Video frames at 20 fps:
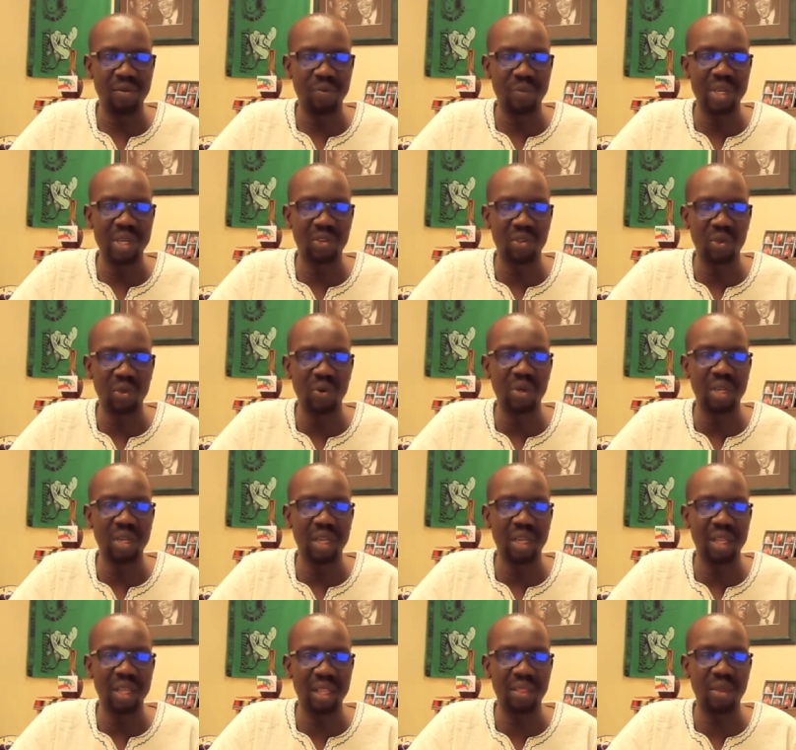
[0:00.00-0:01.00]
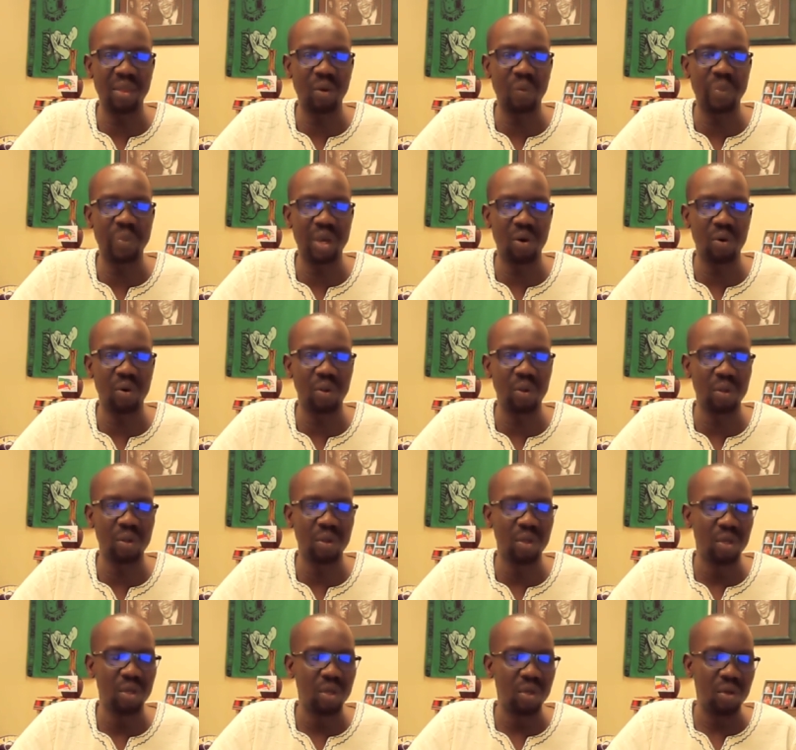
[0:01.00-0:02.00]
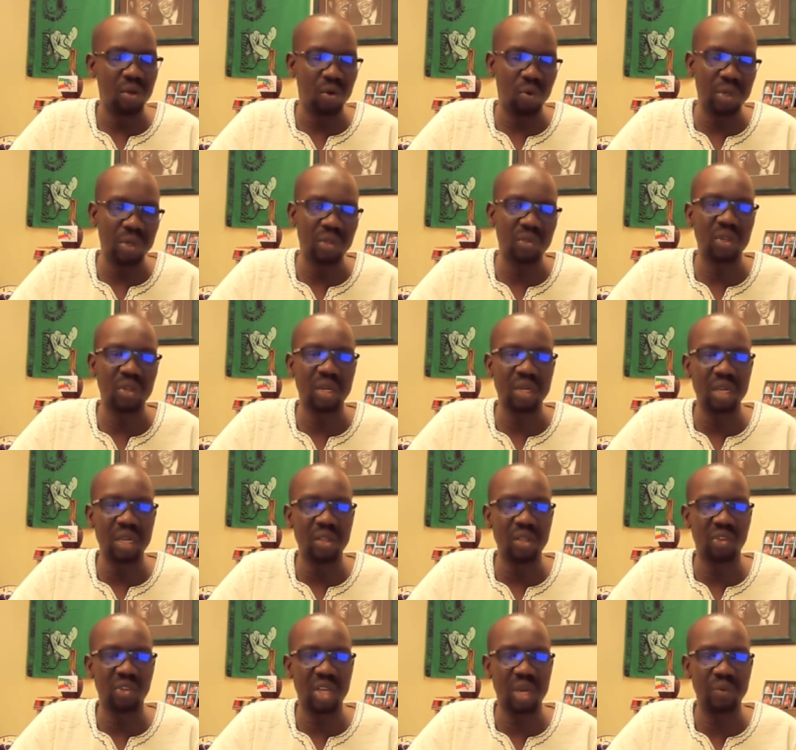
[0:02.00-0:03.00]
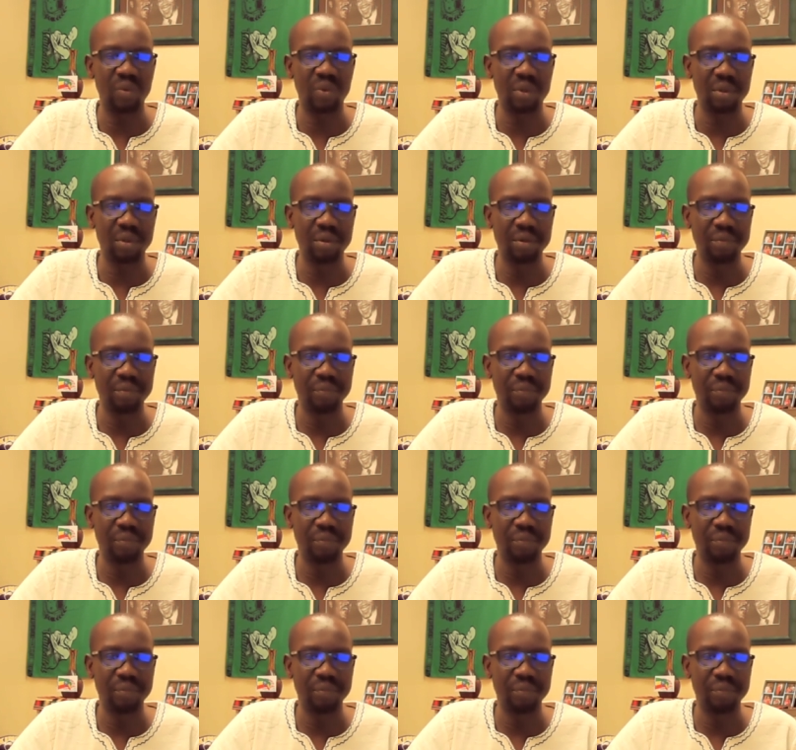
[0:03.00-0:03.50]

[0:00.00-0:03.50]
pretty soon, and Ethiopia will start a new chapter.